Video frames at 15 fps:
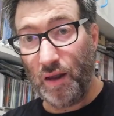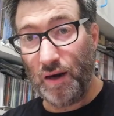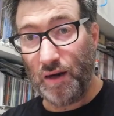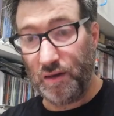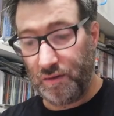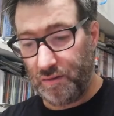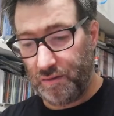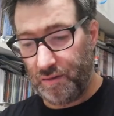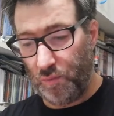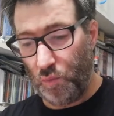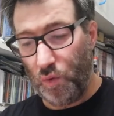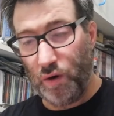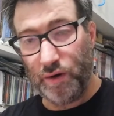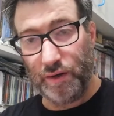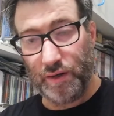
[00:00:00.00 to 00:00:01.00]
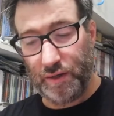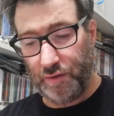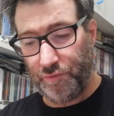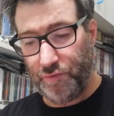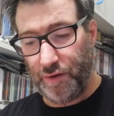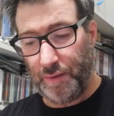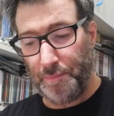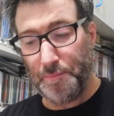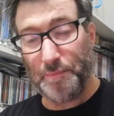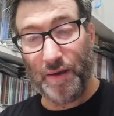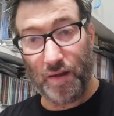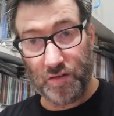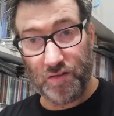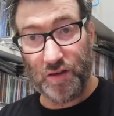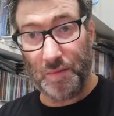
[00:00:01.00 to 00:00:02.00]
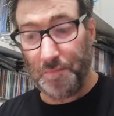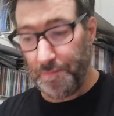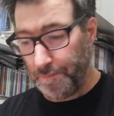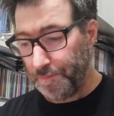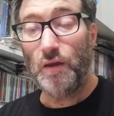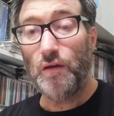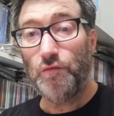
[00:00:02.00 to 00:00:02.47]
art work from Belgium